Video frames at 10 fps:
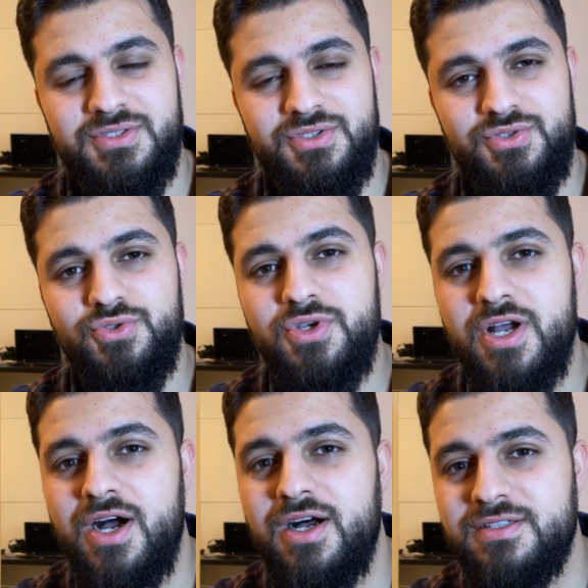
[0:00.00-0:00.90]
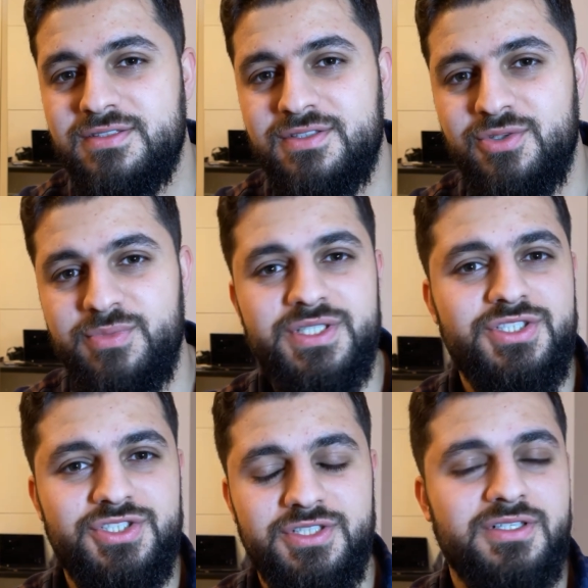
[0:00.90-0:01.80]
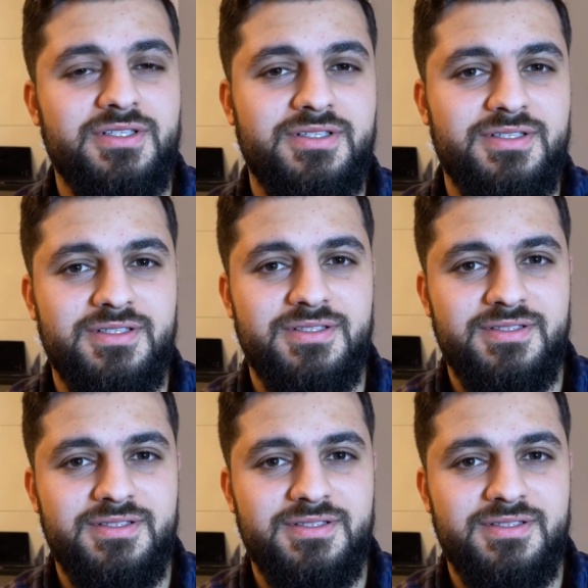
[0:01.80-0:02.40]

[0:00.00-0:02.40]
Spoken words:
You can't commit shirk.